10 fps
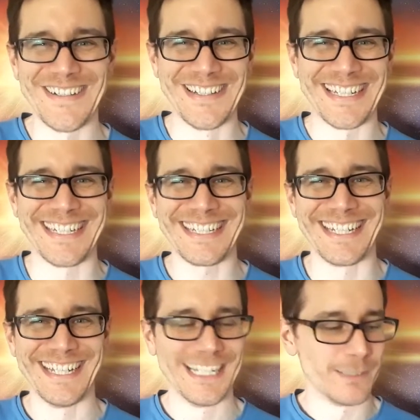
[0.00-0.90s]

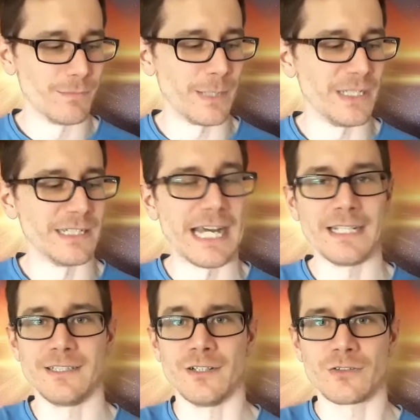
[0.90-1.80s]
like, I mean,
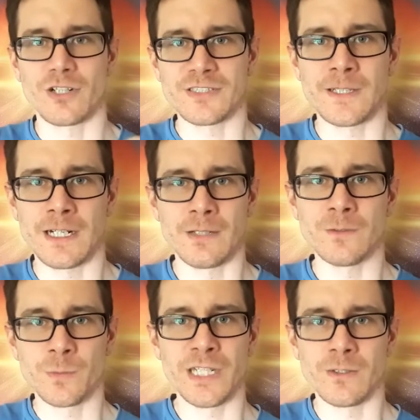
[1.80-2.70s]
not, cross that out,
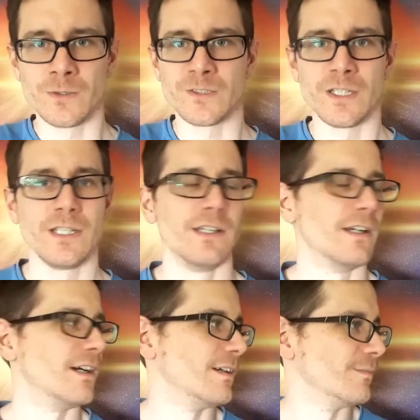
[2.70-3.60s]
nobody knows.
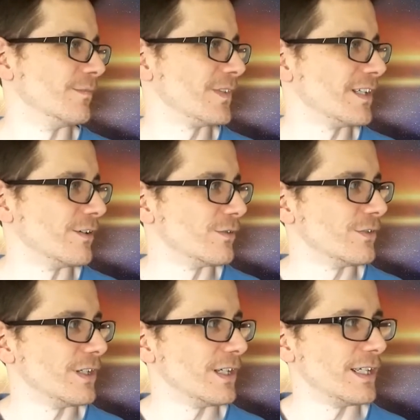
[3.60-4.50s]

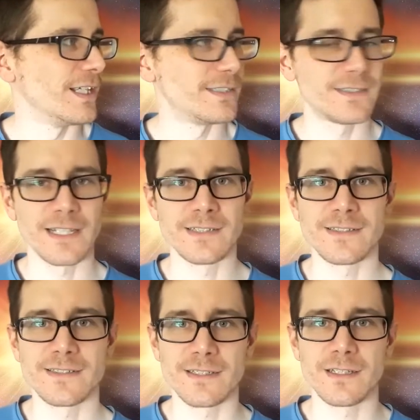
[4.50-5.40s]

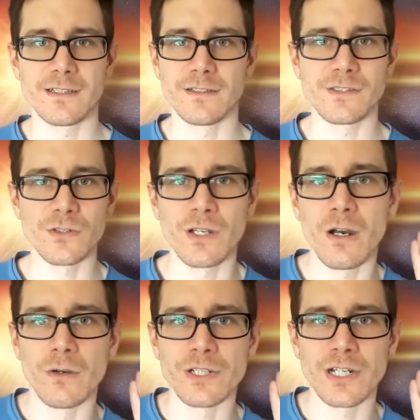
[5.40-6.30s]
It's, so
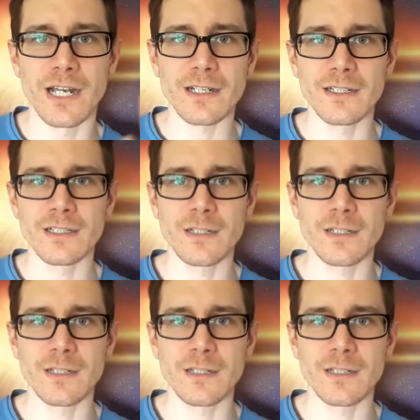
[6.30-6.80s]
no, you're not going to